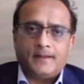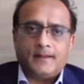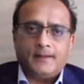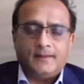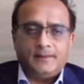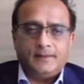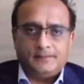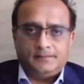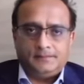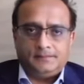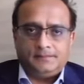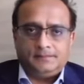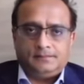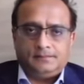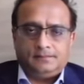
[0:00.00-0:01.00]

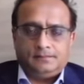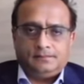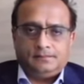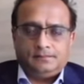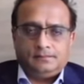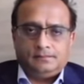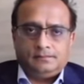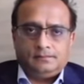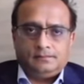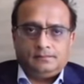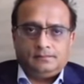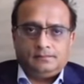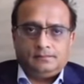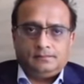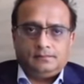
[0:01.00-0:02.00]

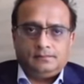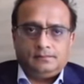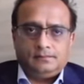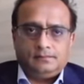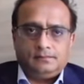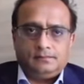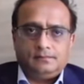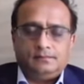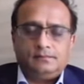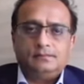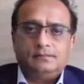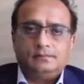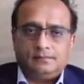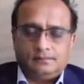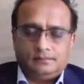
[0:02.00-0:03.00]

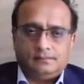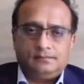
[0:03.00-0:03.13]
This person isn't speaking.